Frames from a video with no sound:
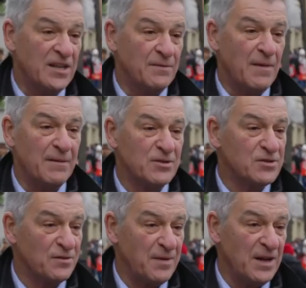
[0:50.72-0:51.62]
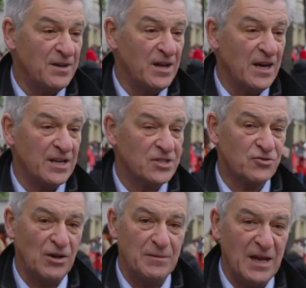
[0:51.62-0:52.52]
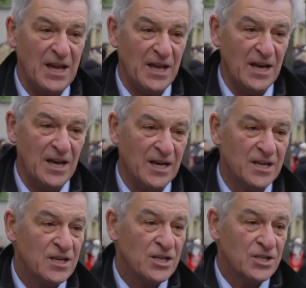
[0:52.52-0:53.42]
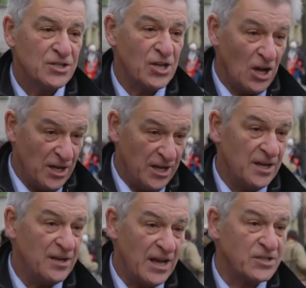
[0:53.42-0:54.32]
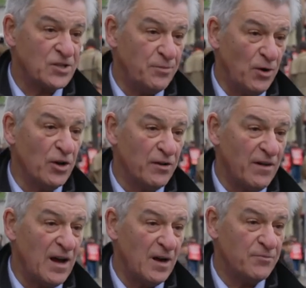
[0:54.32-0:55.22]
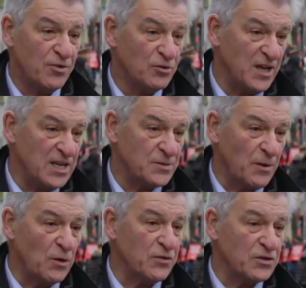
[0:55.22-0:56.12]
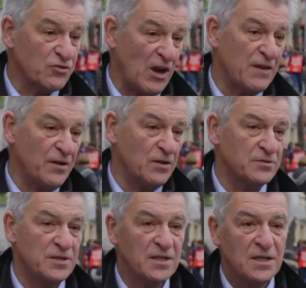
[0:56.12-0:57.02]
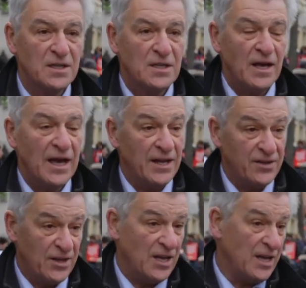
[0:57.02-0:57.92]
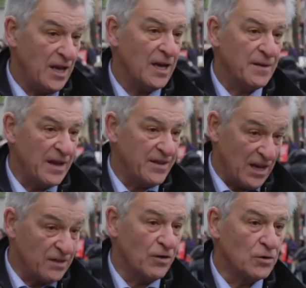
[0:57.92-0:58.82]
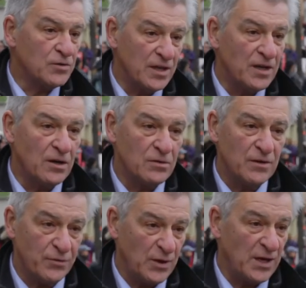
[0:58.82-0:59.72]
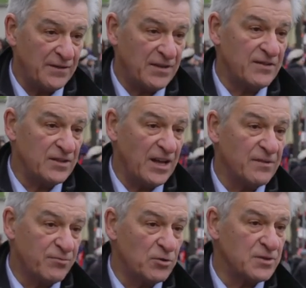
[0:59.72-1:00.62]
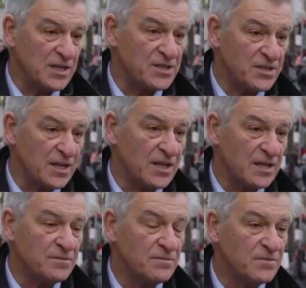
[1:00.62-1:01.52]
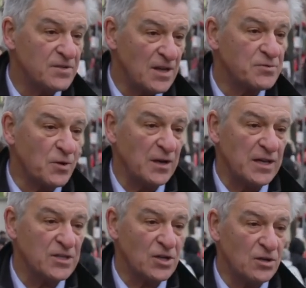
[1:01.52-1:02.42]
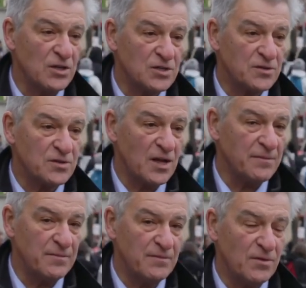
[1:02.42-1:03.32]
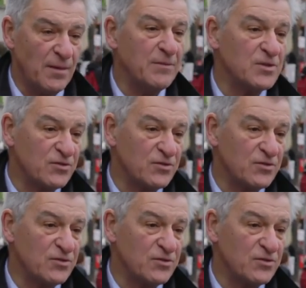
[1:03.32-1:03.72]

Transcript: Members have been uh, extremely uh, solid in their support of our protest, both the strike vote and the uh, and the other vote. You know, if we have to have a day of protest uh, subsequently, so um, the members are